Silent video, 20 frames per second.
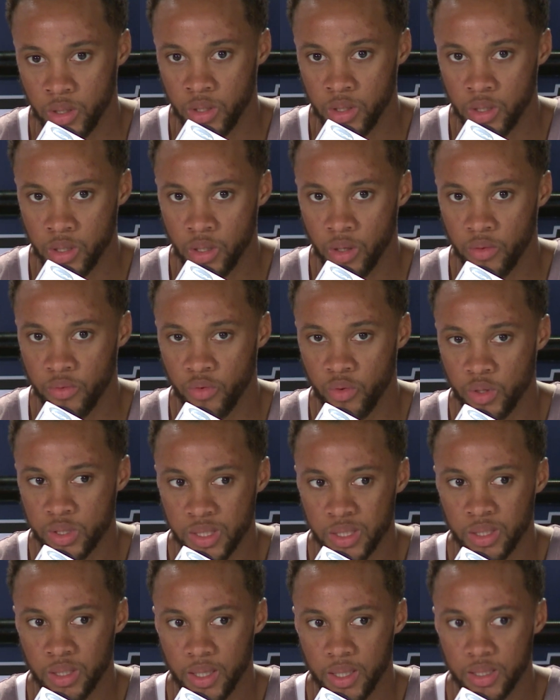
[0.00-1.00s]
you know, for it
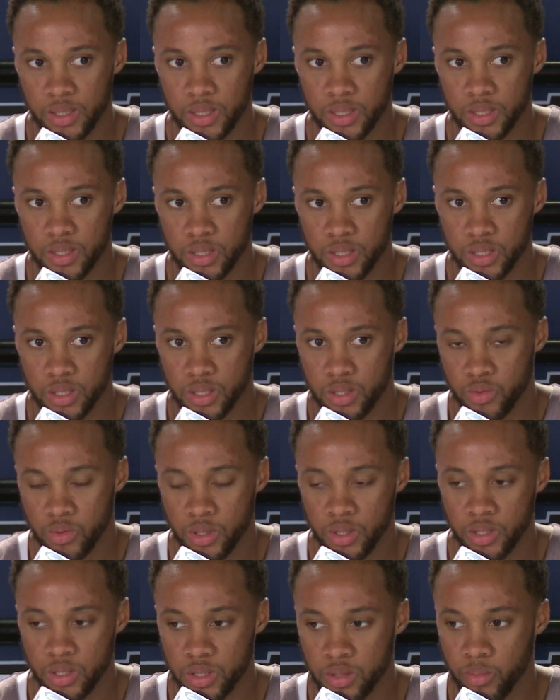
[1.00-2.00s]
to end like this is just
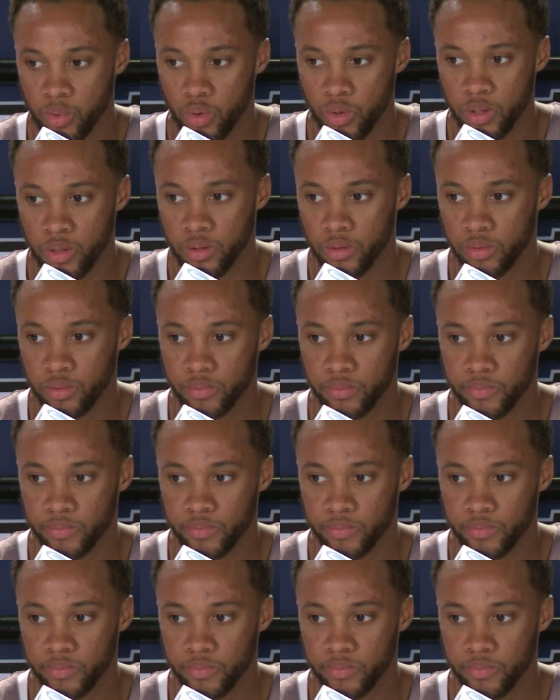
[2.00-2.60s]
really disappointing.